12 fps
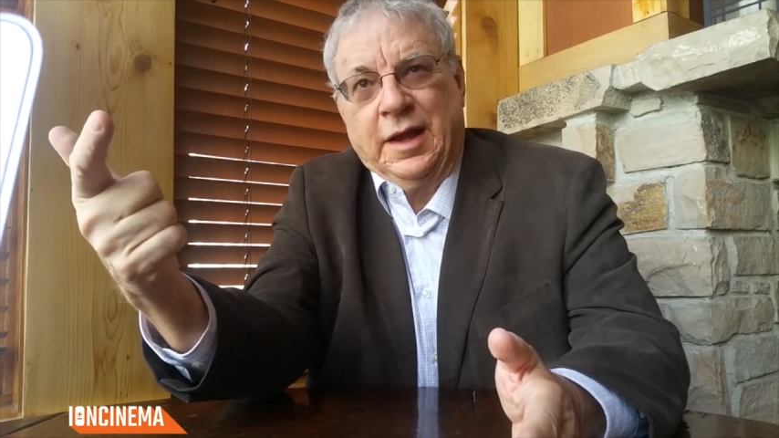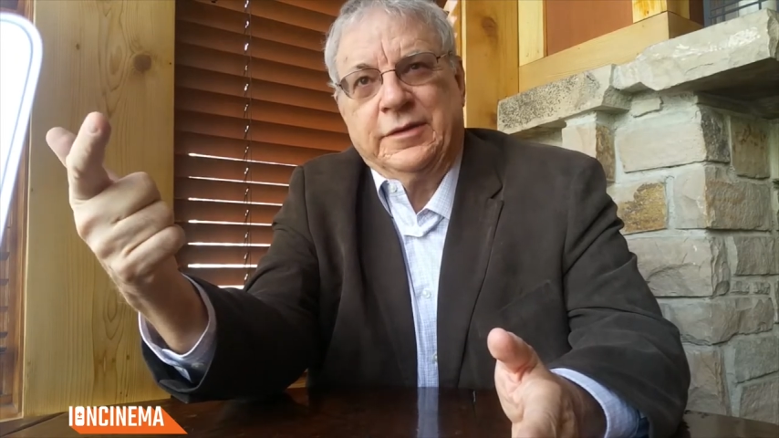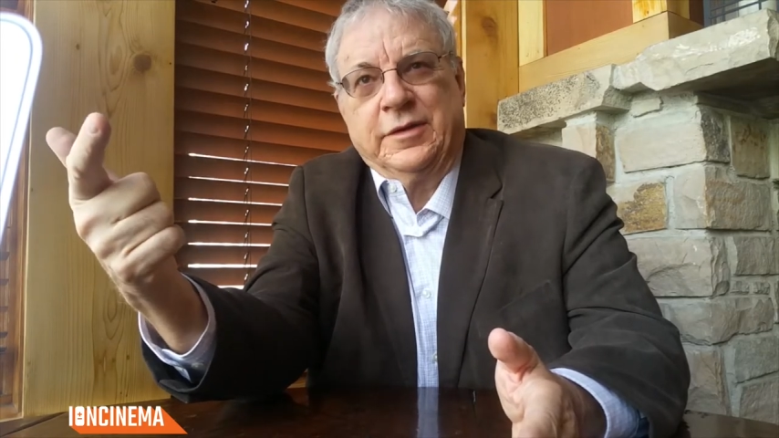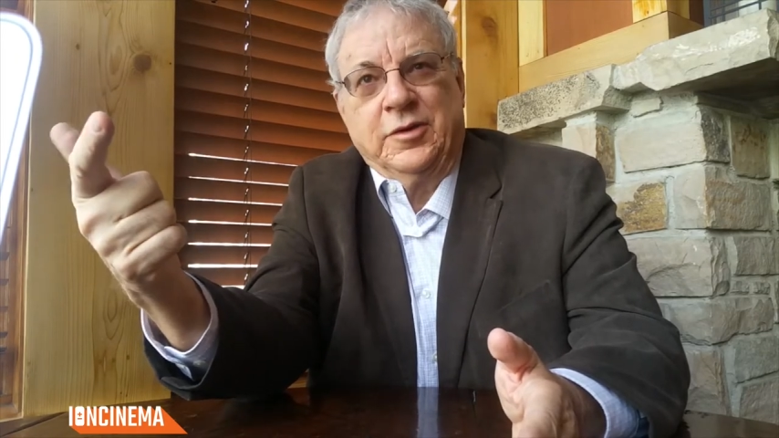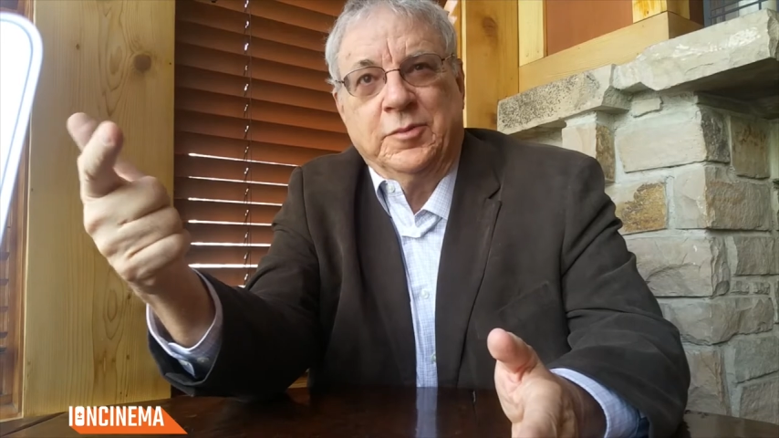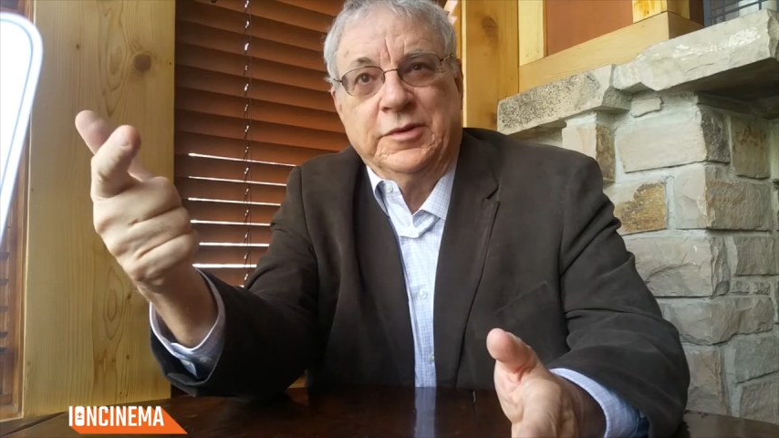
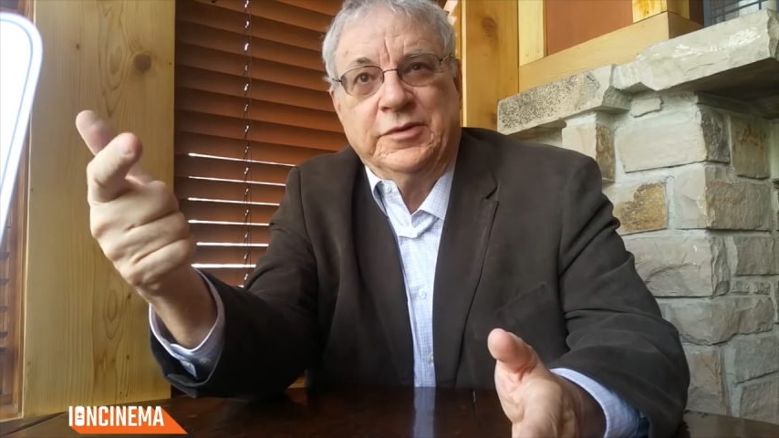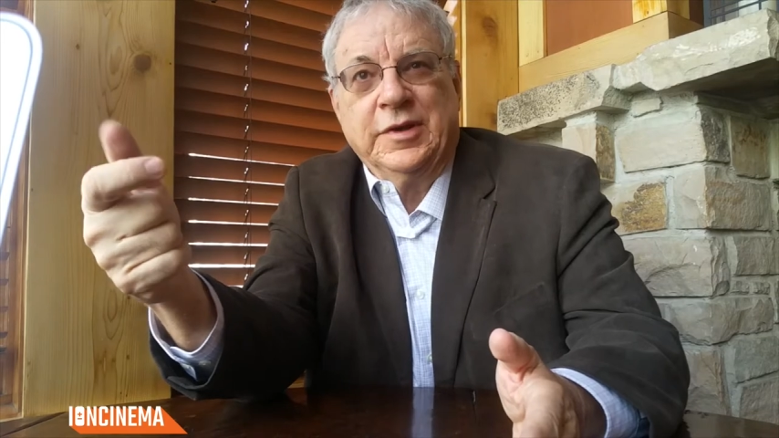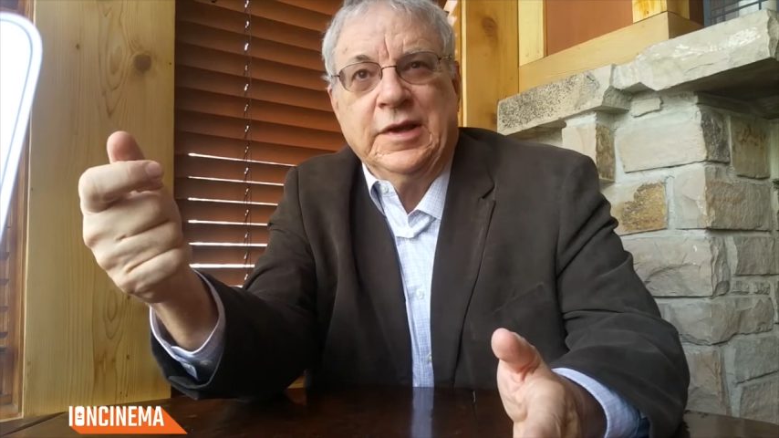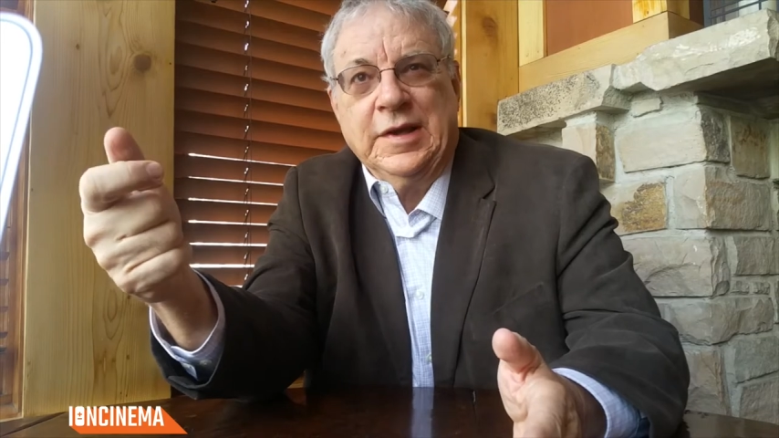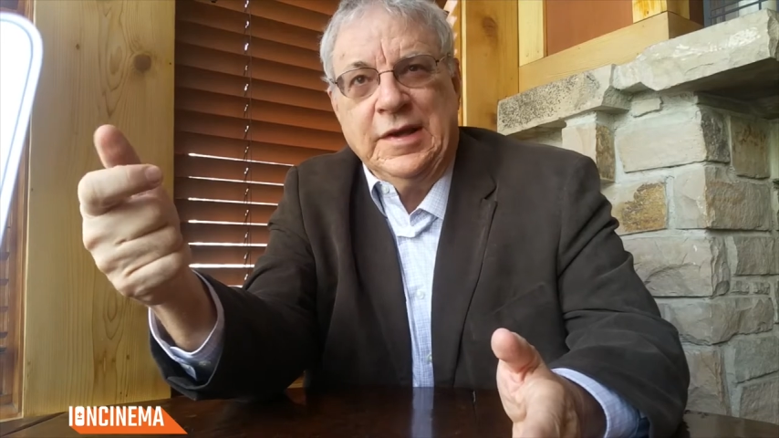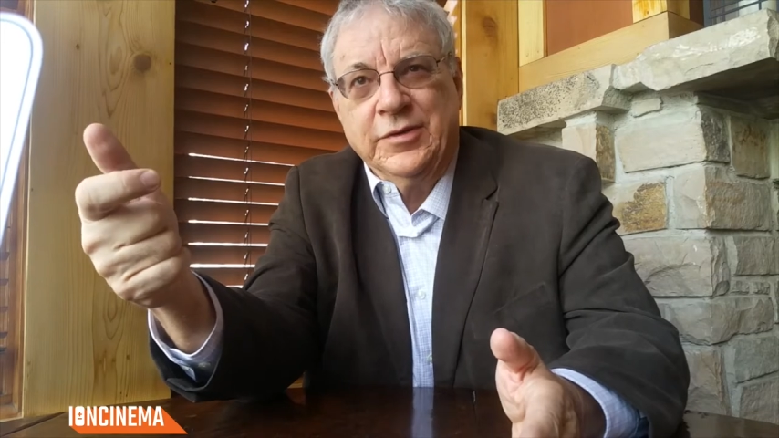lots of humans
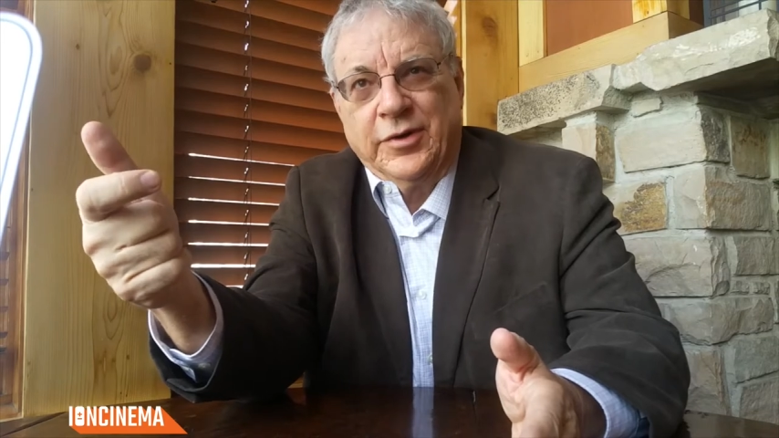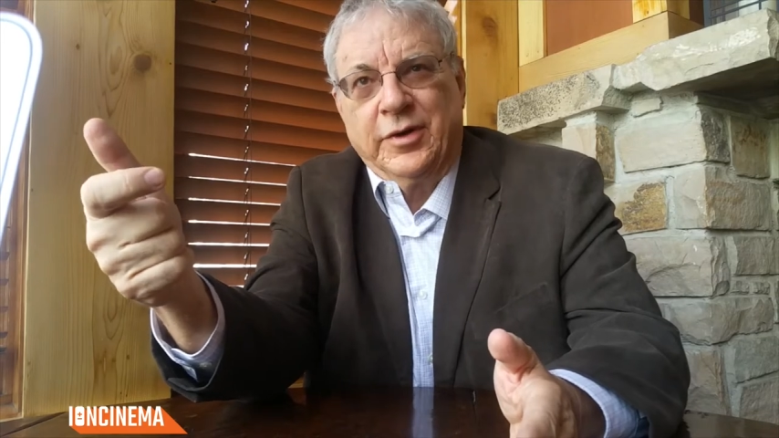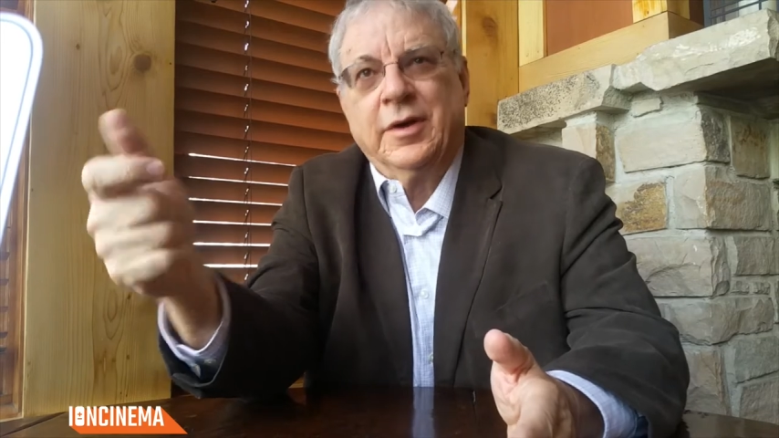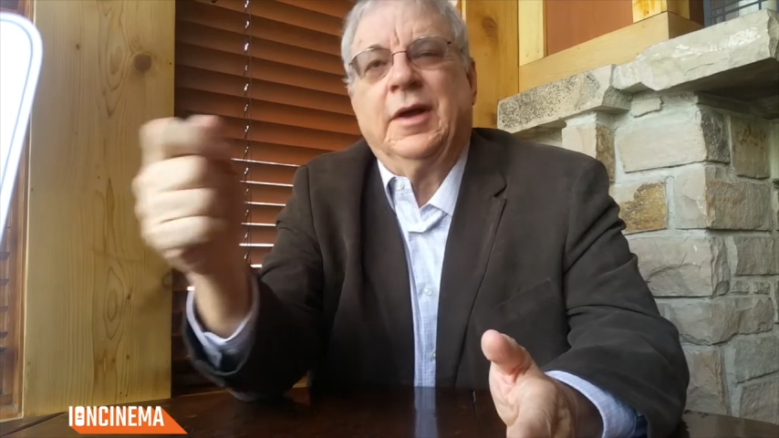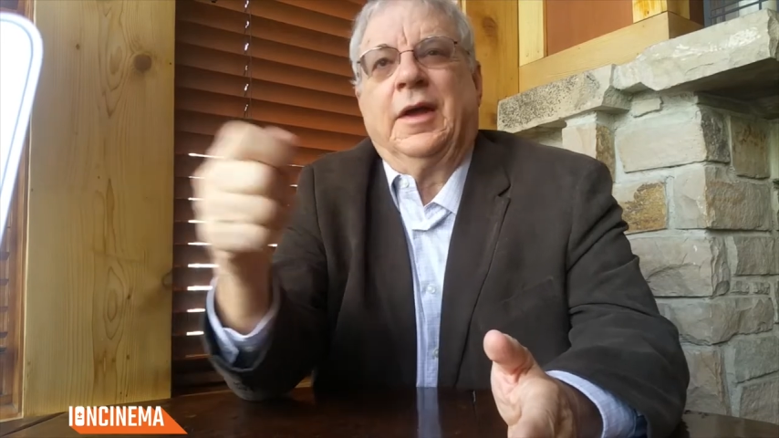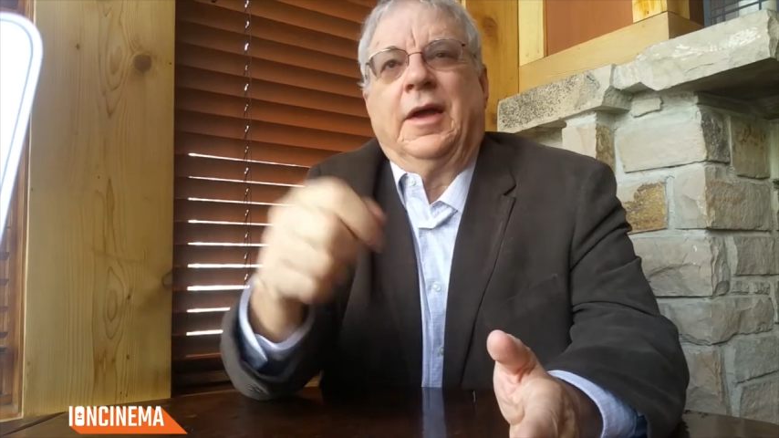either.
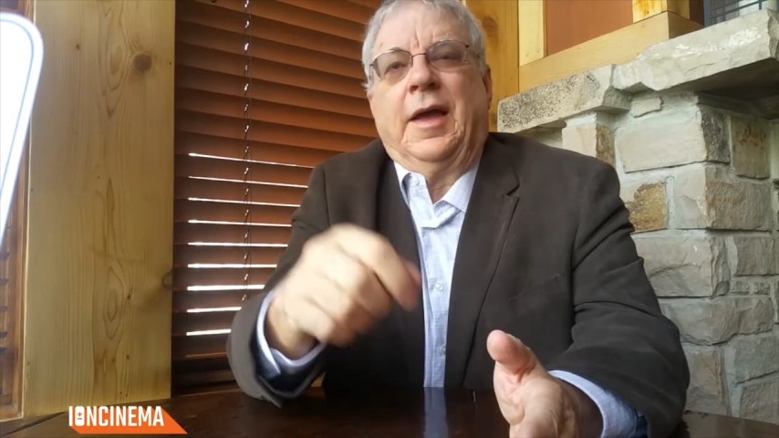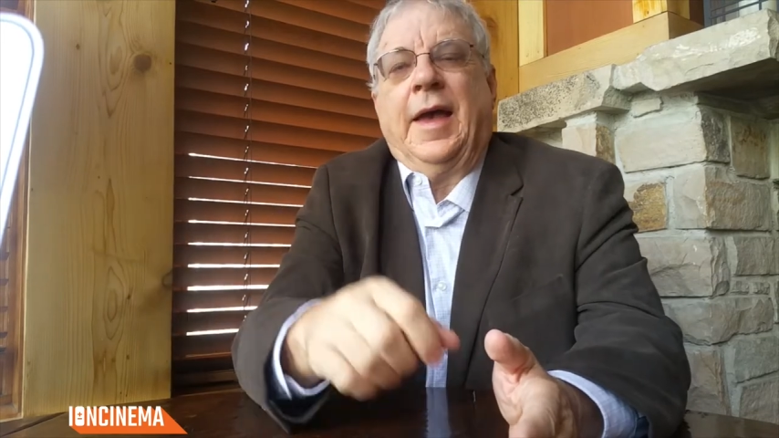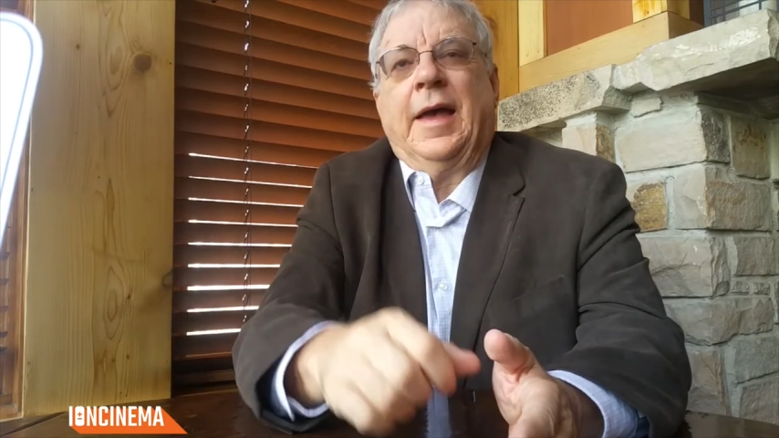Uh-huh.